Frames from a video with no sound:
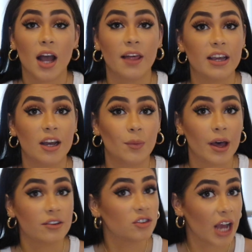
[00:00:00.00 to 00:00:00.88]
I think are
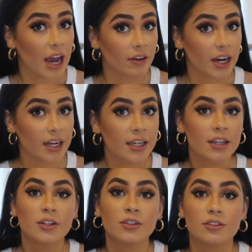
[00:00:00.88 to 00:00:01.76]
worth sharing.
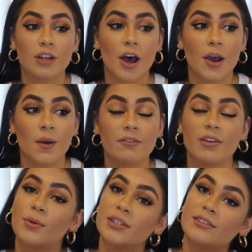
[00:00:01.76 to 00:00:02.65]
So if
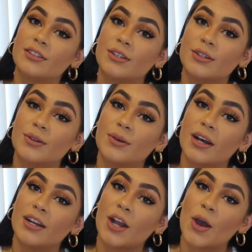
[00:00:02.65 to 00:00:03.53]
you want
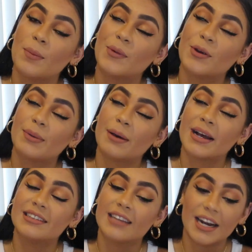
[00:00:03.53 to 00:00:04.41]
to know more about
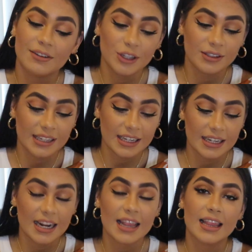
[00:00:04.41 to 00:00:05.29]
my tanning
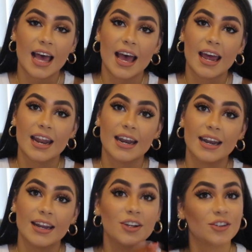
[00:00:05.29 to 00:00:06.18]
routine,
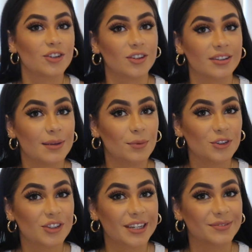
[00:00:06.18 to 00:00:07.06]
then just keep
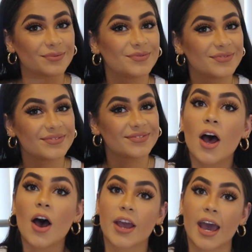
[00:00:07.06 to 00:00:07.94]
watching.
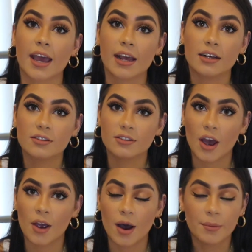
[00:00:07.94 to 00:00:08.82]
Okay, so
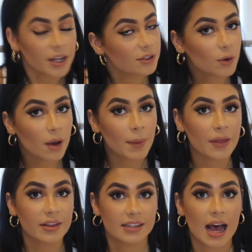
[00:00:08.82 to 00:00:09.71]
I'm going to talk
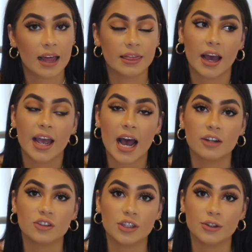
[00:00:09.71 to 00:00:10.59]
about the tan that I
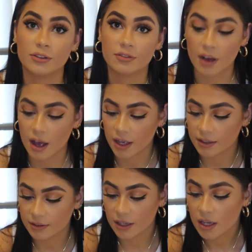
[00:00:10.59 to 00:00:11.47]
actually use
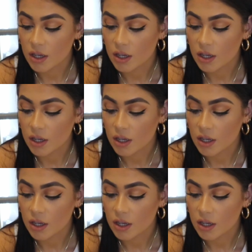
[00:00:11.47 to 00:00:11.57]
first.